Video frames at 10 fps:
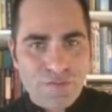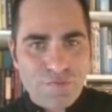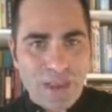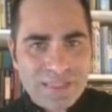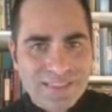
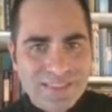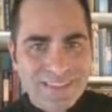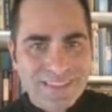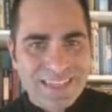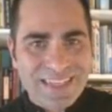
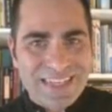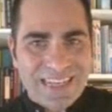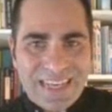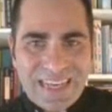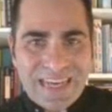fast.
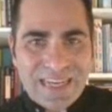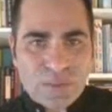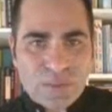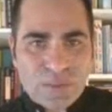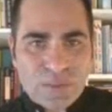
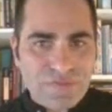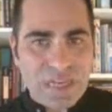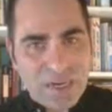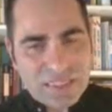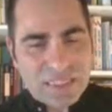So we have
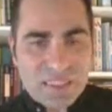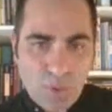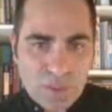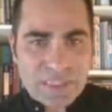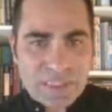the heart and
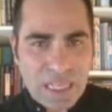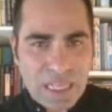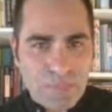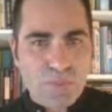small intestine,